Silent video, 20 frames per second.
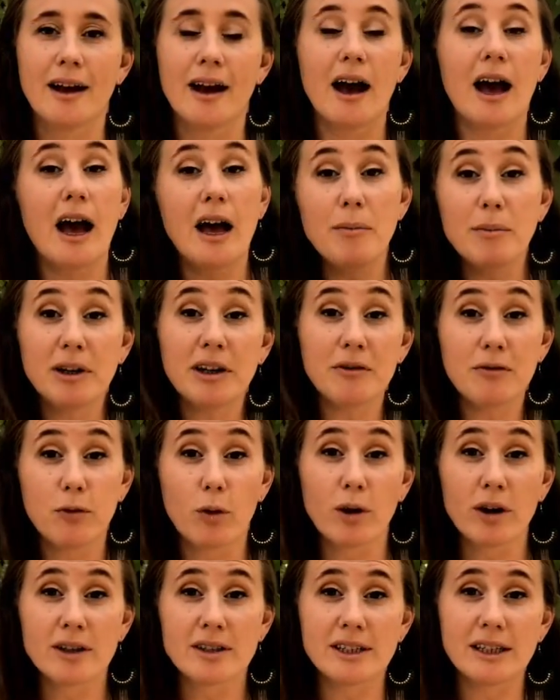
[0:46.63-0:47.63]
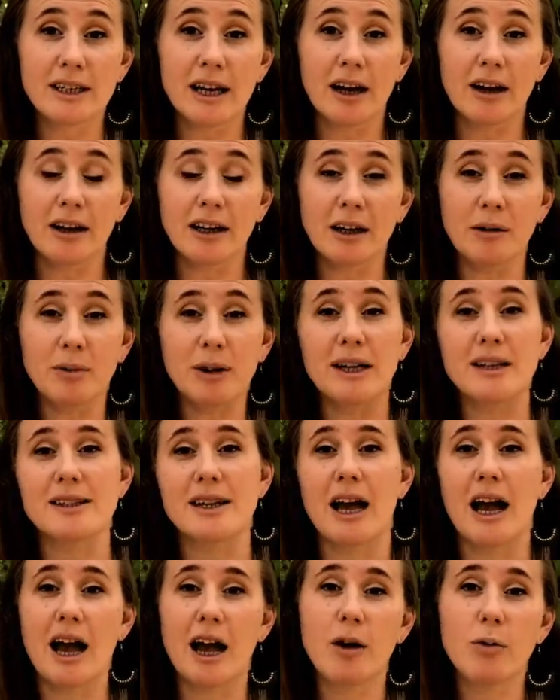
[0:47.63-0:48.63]
I'm in a forested area because
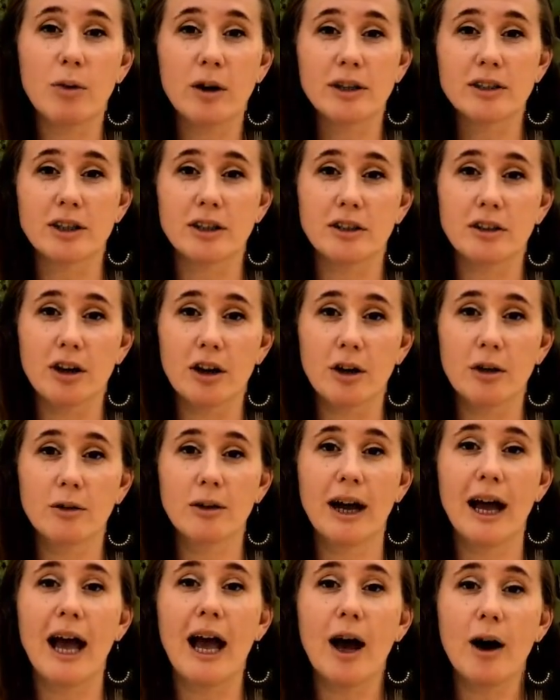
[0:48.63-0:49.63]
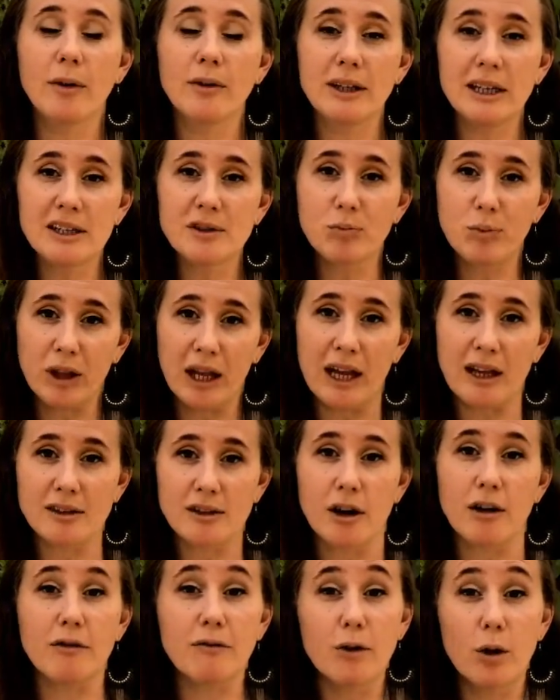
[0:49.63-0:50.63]
I want to know how these plants
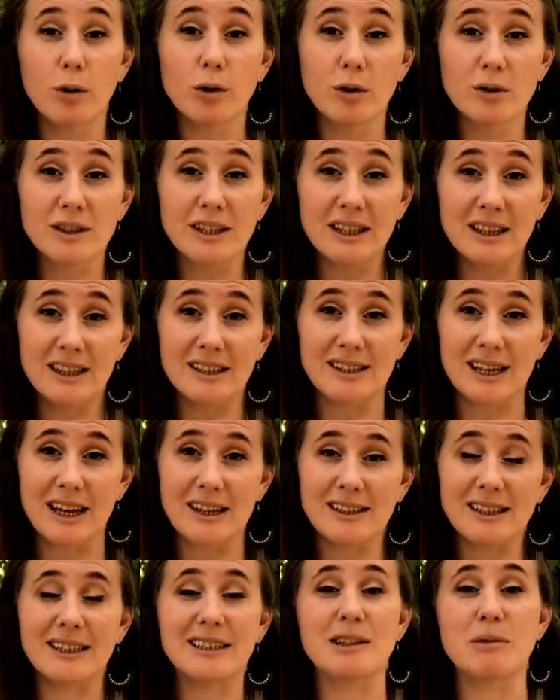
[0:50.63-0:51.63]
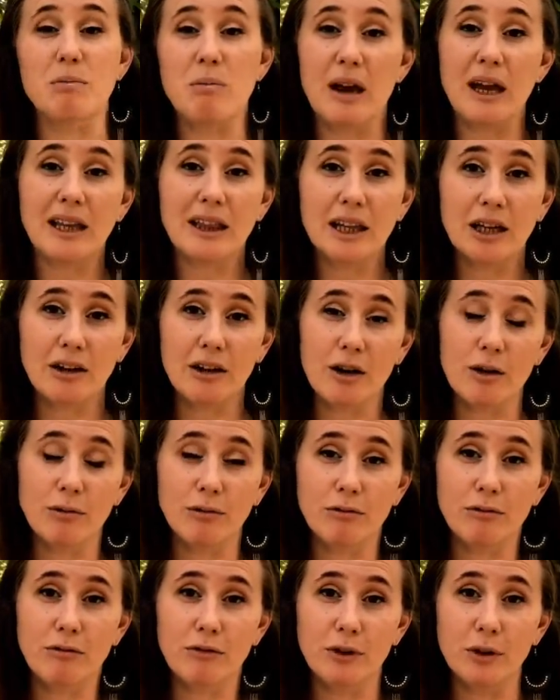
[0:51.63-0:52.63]
are photosynthesizing to make their own
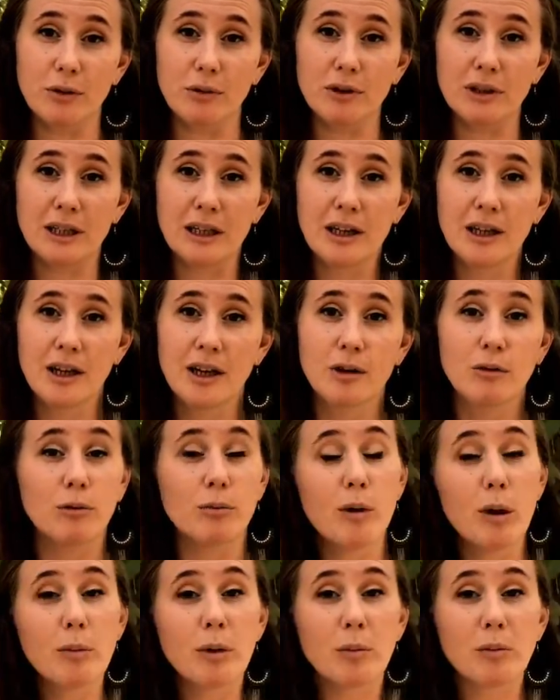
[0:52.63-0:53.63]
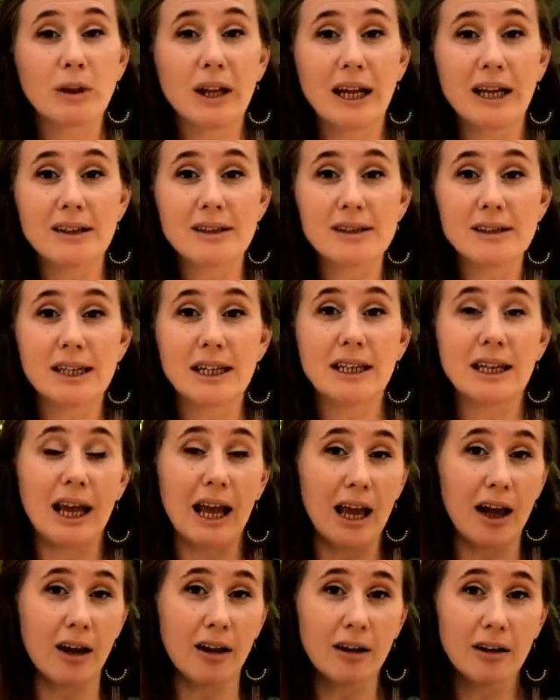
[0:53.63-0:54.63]
food. Remember, plants need
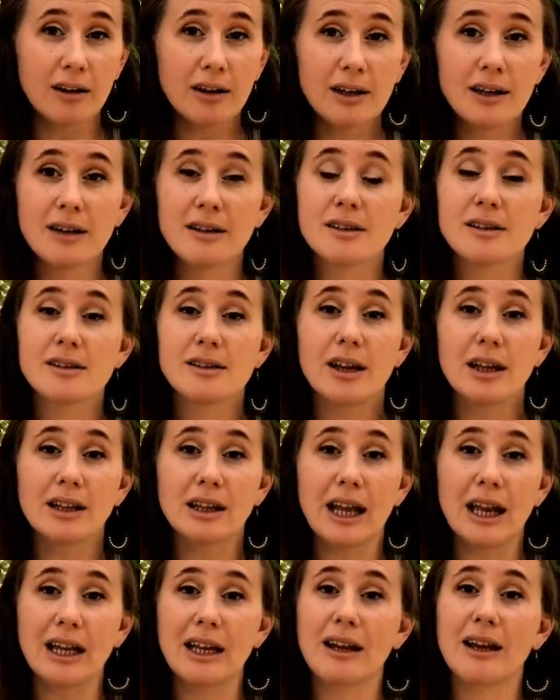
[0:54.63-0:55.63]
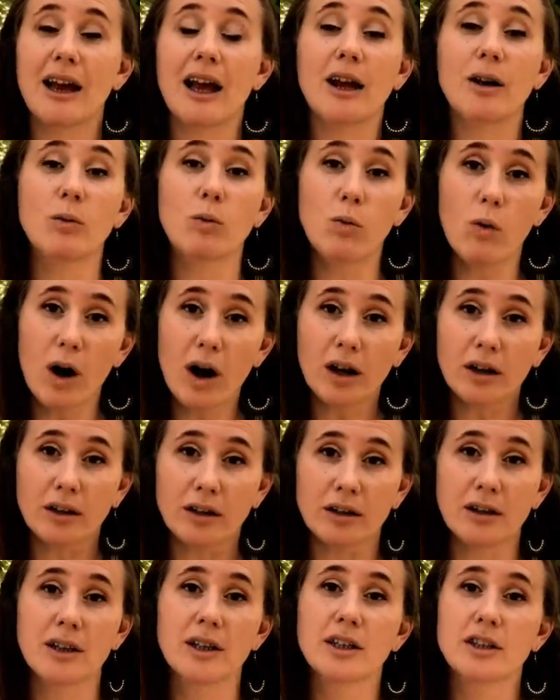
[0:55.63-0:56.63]
air, sunlight, and water
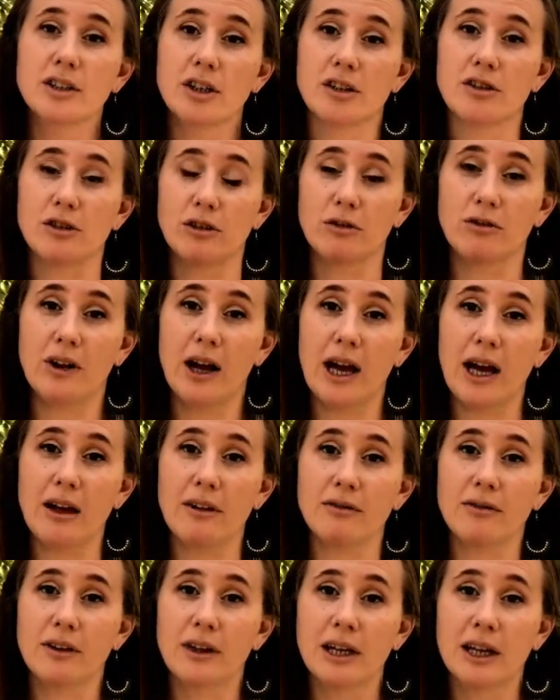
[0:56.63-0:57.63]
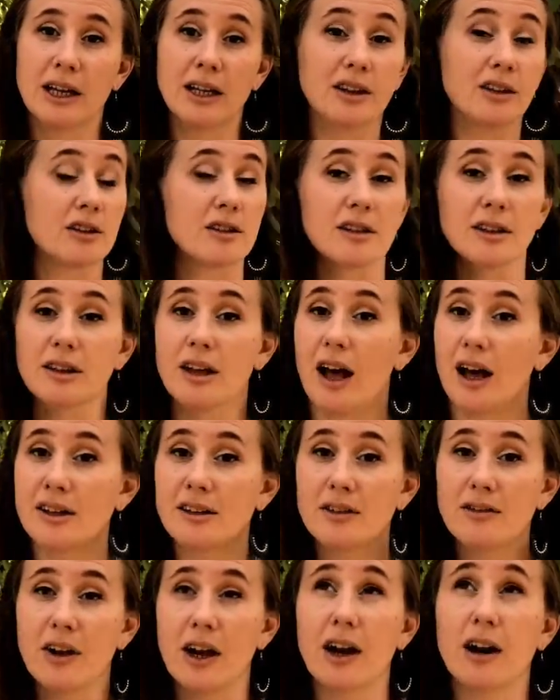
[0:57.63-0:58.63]
to survive. There's lots
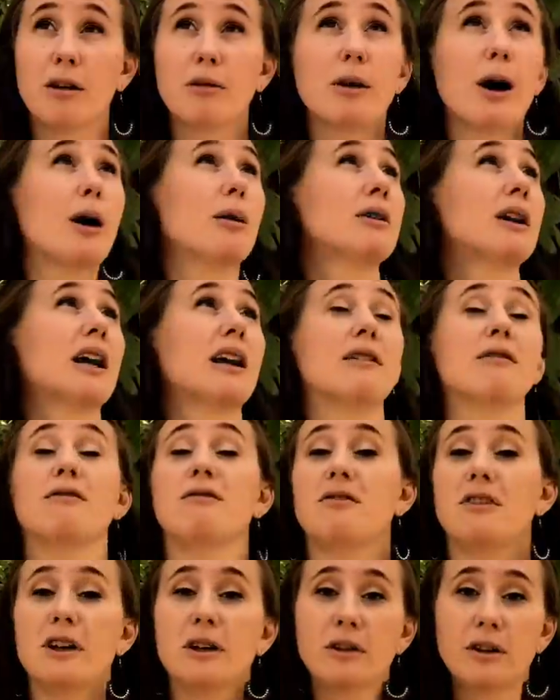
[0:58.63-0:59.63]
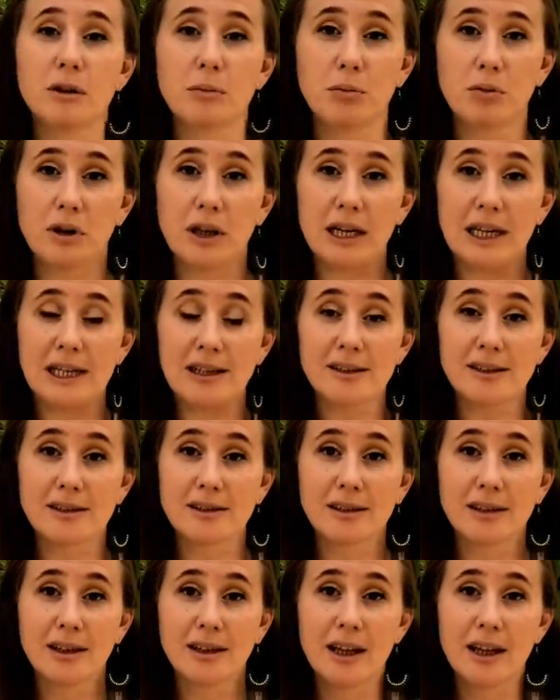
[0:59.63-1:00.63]
of air around, I can feel the breeze.
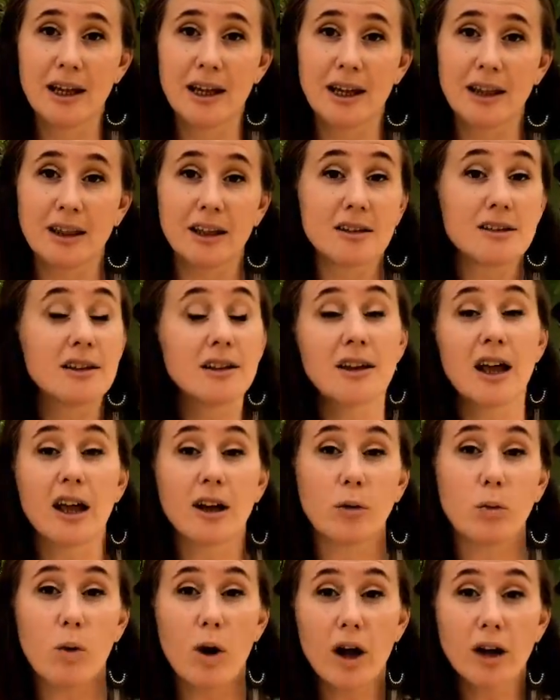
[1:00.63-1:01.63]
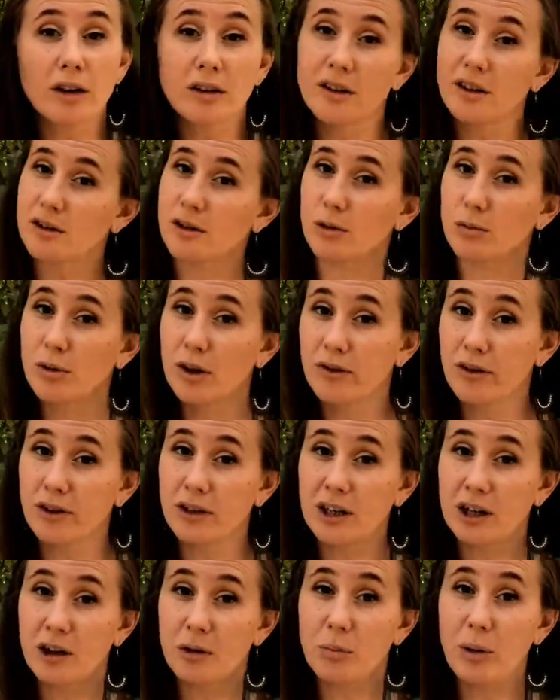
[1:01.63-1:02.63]
There's a lot of water, there's a river
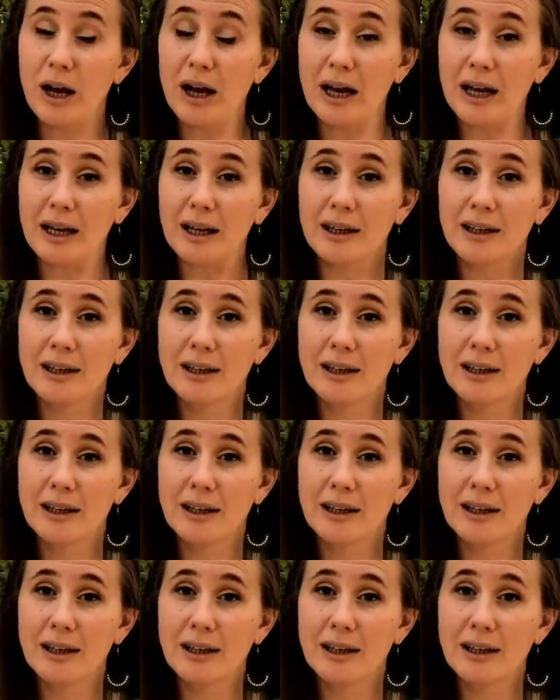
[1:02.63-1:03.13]
nearby.